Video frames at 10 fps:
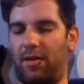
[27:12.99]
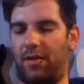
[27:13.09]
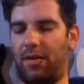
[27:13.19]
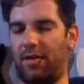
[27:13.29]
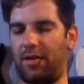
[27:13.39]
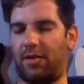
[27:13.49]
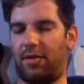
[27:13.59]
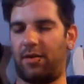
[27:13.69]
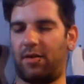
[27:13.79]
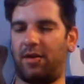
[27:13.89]
I think,
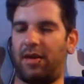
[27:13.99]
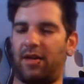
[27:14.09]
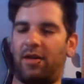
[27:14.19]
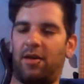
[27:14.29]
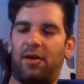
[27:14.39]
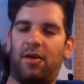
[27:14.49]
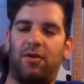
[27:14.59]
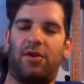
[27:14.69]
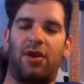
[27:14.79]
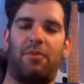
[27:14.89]
yeah.
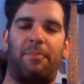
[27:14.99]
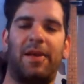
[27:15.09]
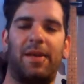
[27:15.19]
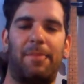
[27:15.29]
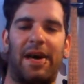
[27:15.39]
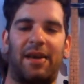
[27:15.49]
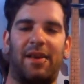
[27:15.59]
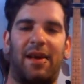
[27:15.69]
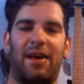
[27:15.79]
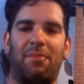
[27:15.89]
You got piggyback
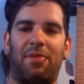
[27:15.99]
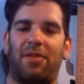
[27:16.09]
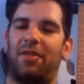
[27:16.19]
knobs.